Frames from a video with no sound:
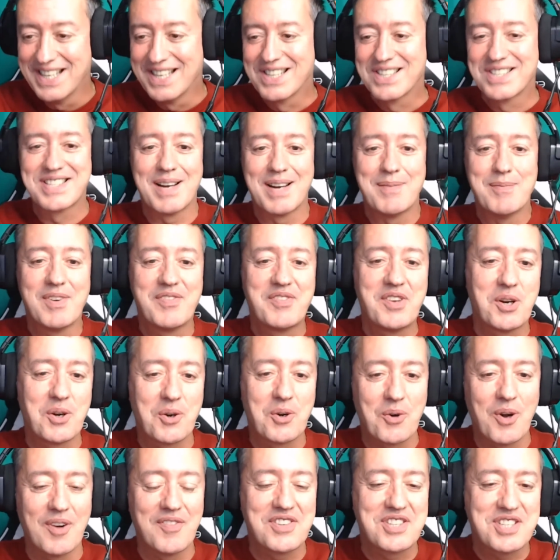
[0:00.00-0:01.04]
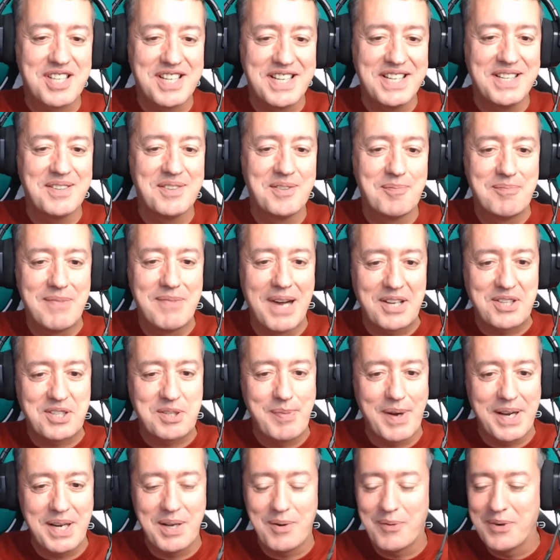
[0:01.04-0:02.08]
Some of you are obviously
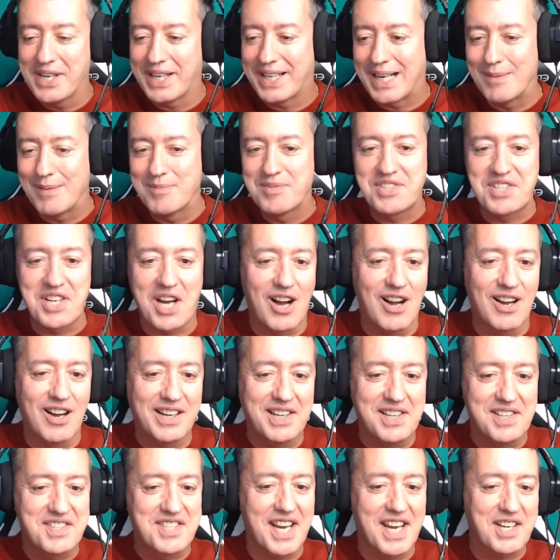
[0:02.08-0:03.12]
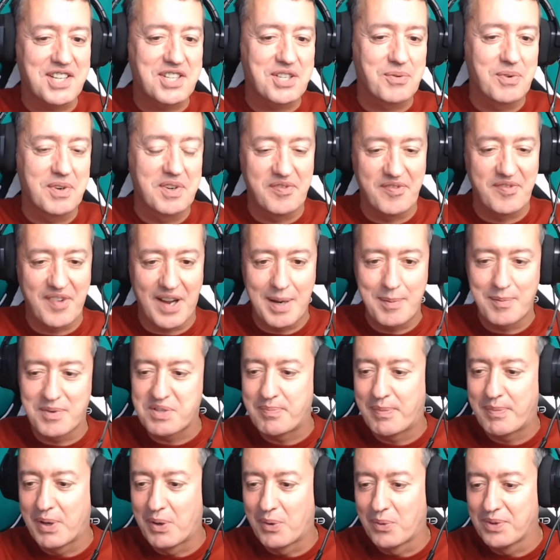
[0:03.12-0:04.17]
much better when it comes to architecture and famous
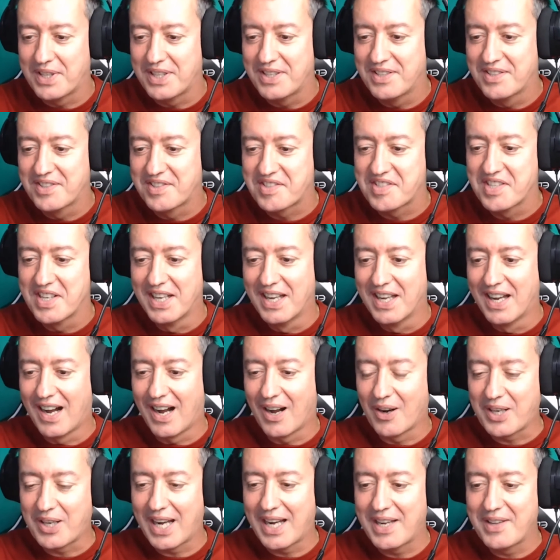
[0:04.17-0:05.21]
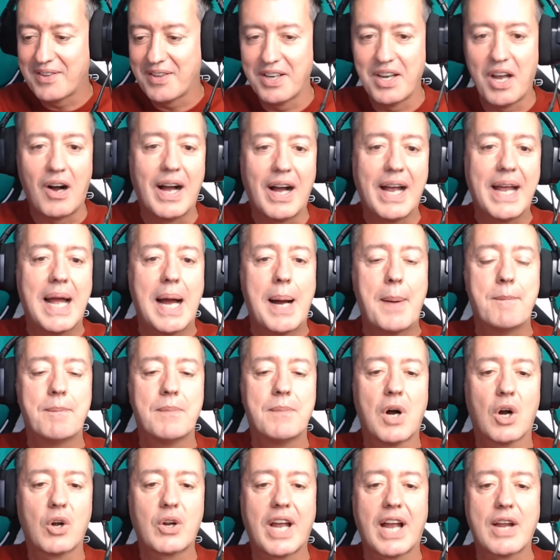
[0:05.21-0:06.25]
buildings. okay, than I am.
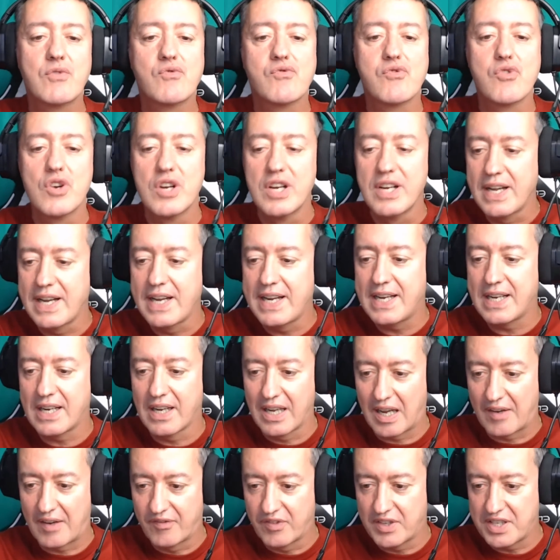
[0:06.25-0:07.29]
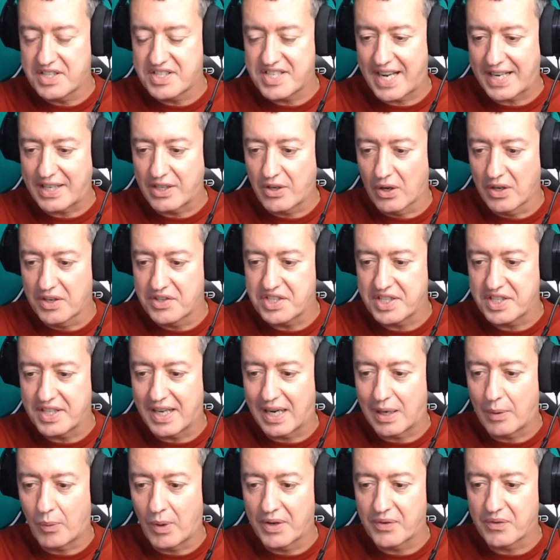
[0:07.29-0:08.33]
Okay, really lovely technology,
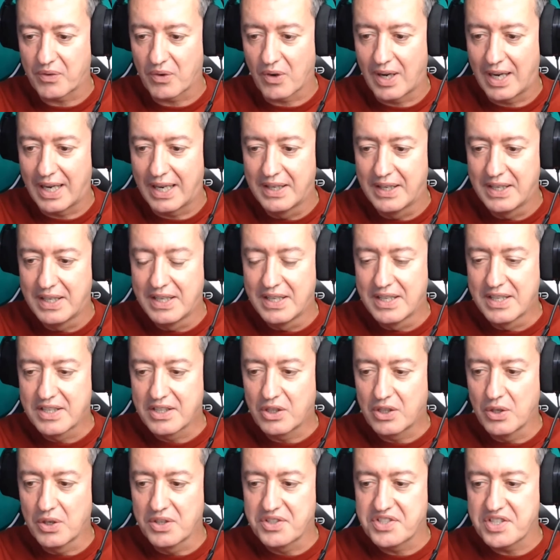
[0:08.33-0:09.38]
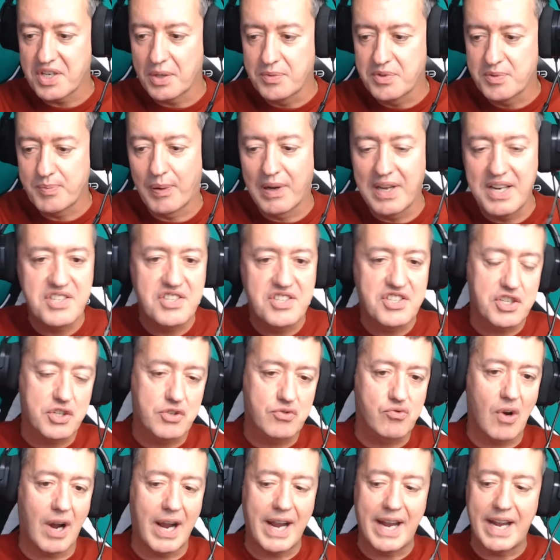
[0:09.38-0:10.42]
that one, right? Good. So please just
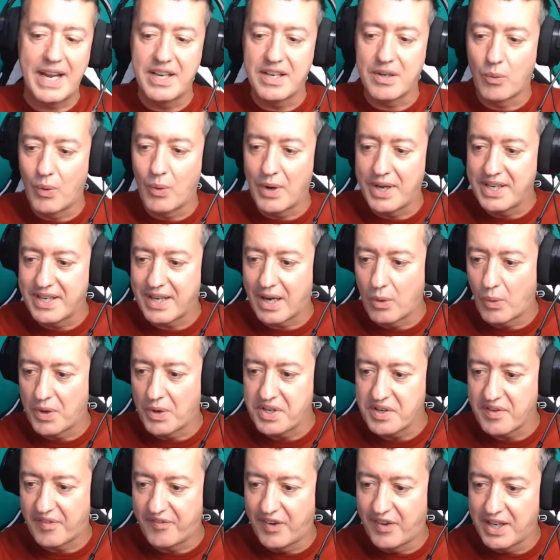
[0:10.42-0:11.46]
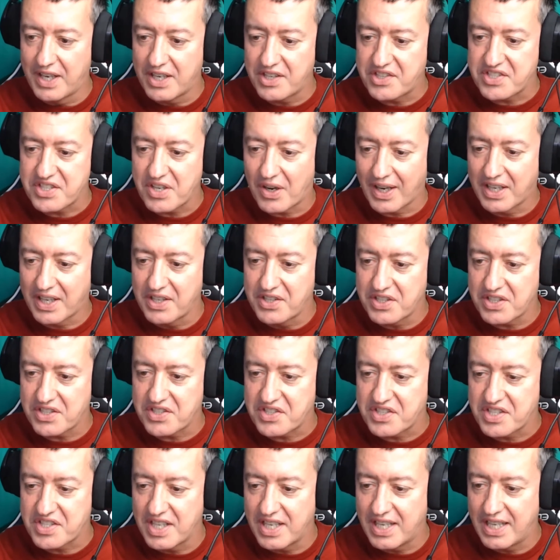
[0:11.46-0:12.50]
write in the window when you're finished so I can
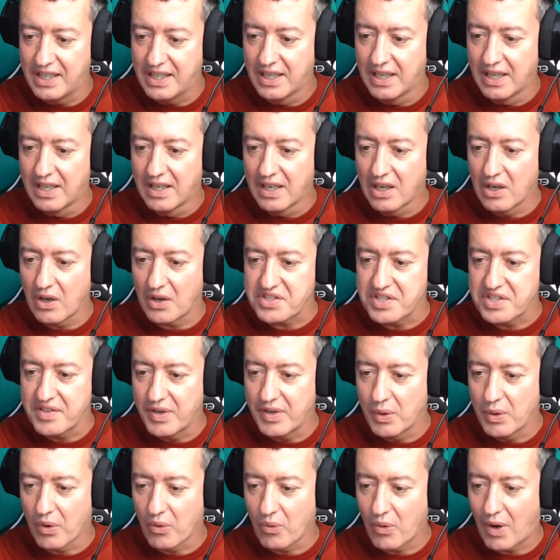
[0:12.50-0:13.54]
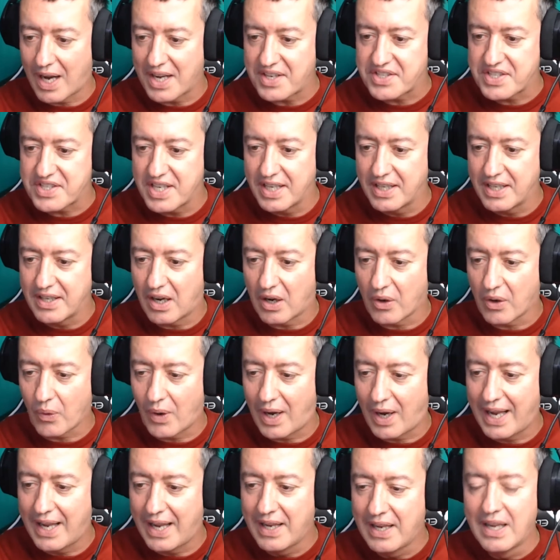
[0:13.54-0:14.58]
just see. Lots of you are writing. All
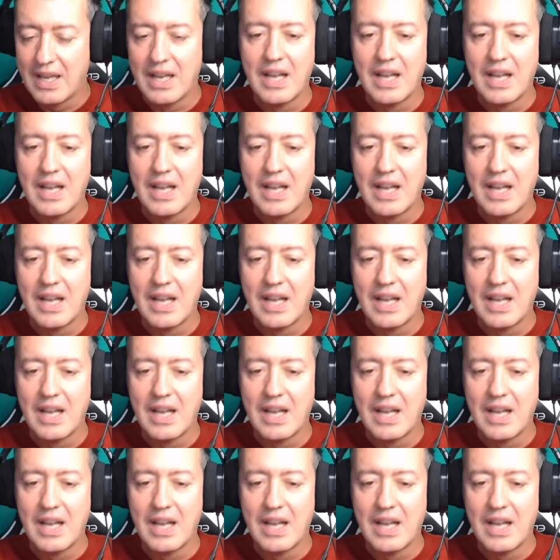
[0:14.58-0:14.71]
right.